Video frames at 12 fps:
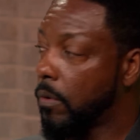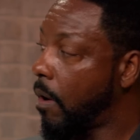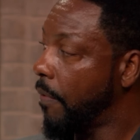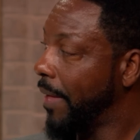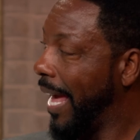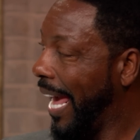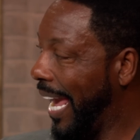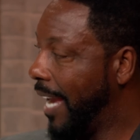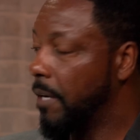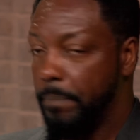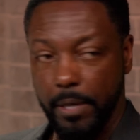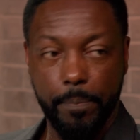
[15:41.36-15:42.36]
called the
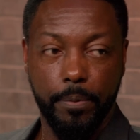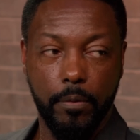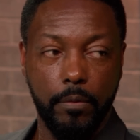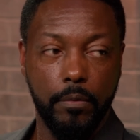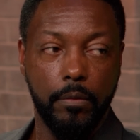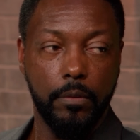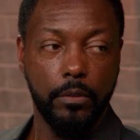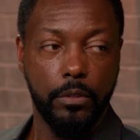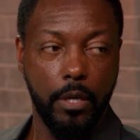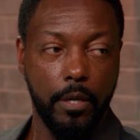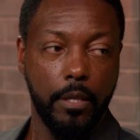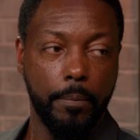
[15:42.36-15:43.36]
Ant people
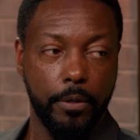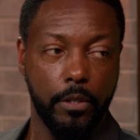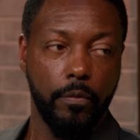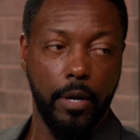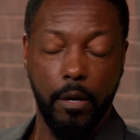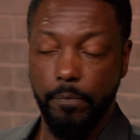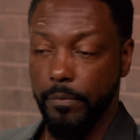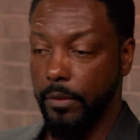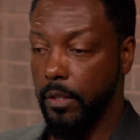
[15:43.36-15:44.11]
took them underground.